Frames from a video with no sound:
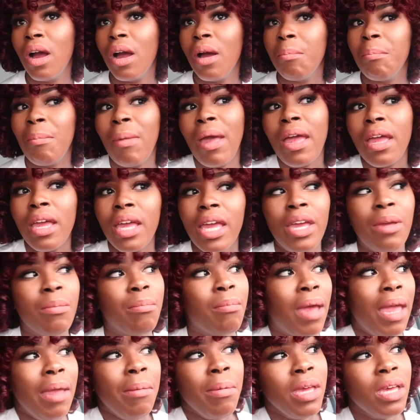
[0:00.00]

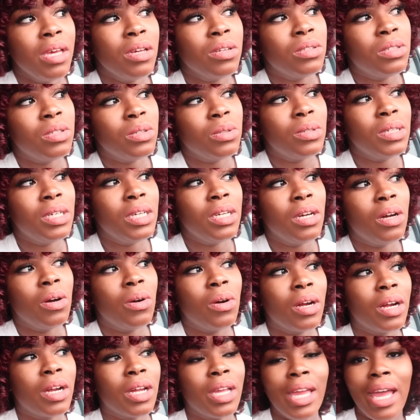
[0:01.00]
maybe he'll do it,
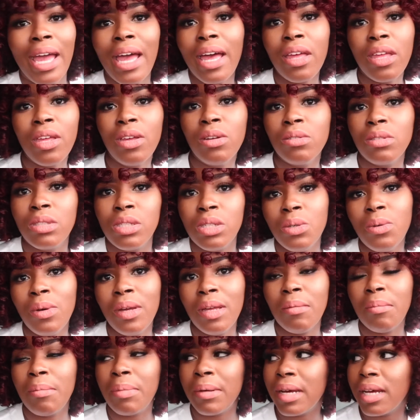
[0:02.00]
or yeah, he'll do
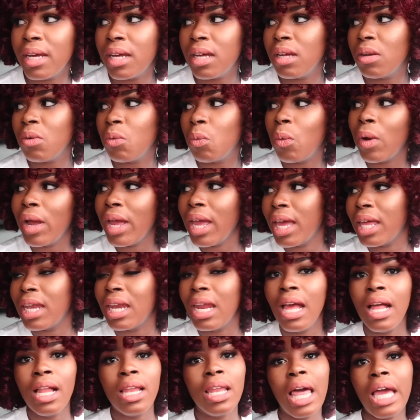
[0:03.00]
it, but
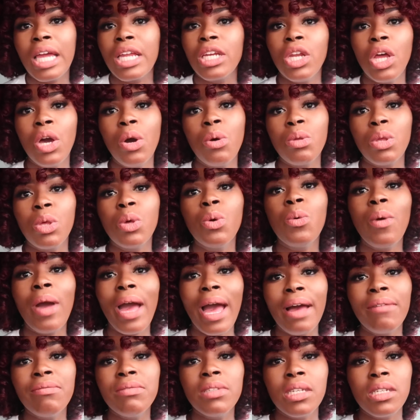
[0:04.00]
when? Like, no, you
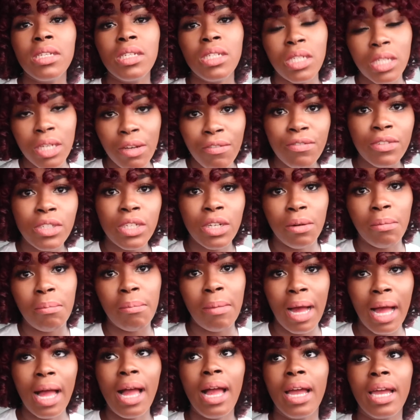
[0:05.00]
have to shift your
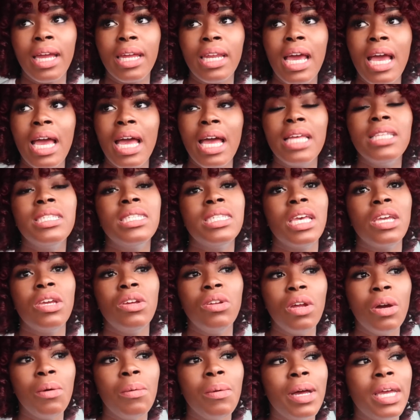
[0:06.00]
mind and say,
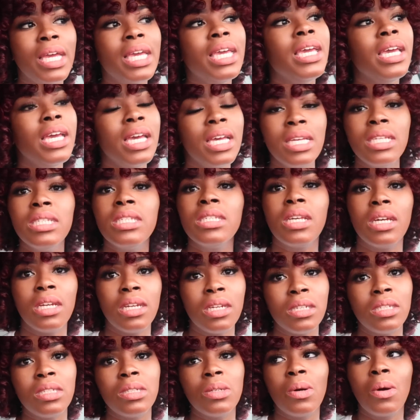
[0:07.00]
you know what, he is going
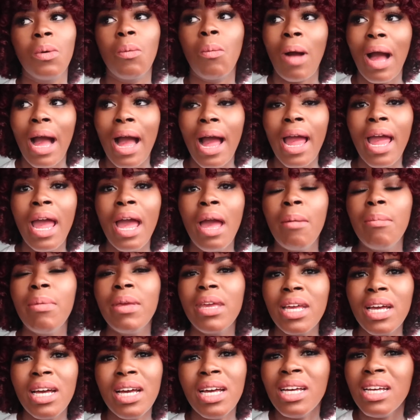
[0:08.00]
to do it. Why?
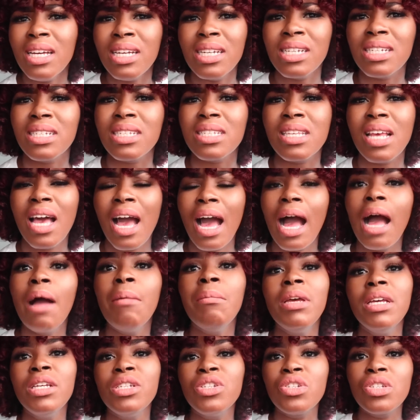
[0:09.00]
Because
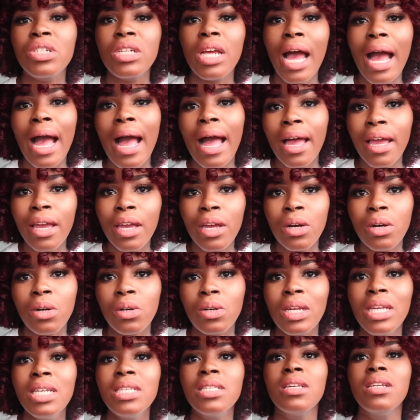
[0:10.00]
I'm his
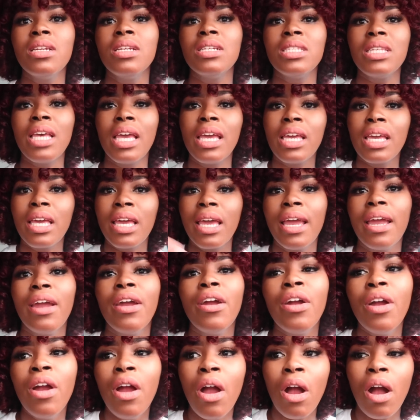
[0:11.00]
child. He's going to take
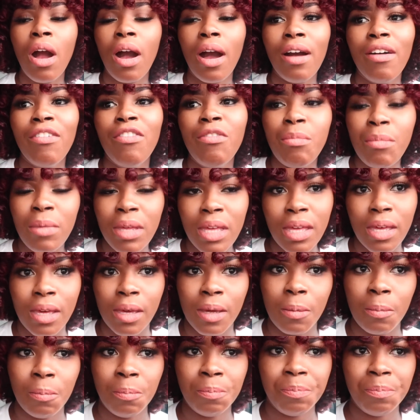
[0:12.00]
care of me.